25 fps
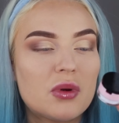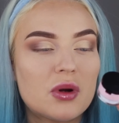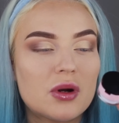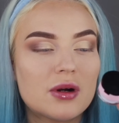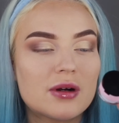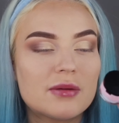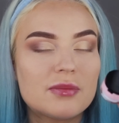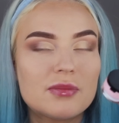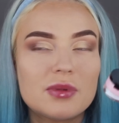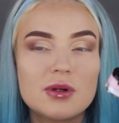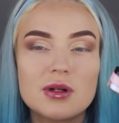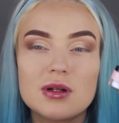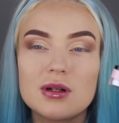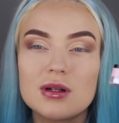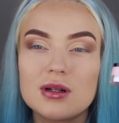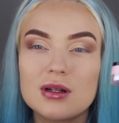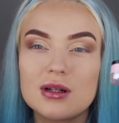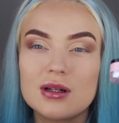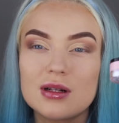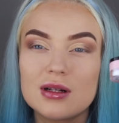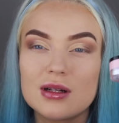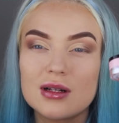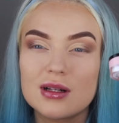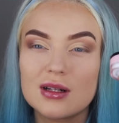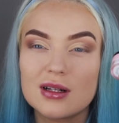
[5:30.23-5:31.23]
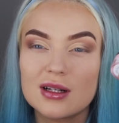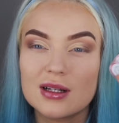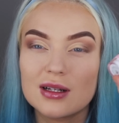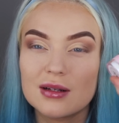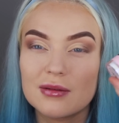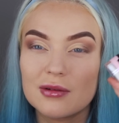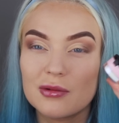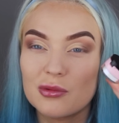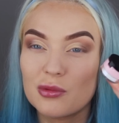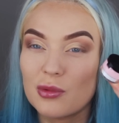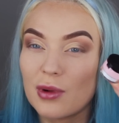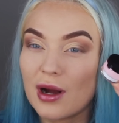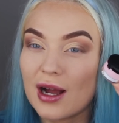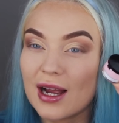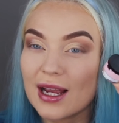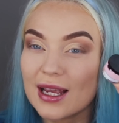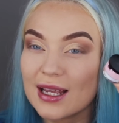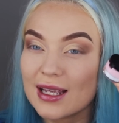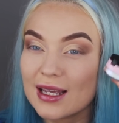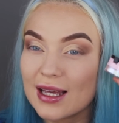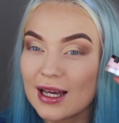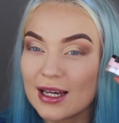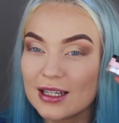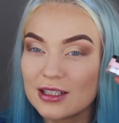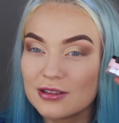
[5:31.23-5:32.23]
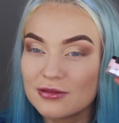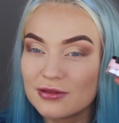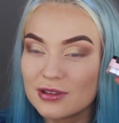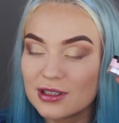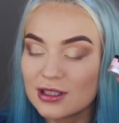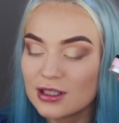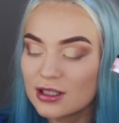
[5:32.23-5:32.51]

purple, white kind of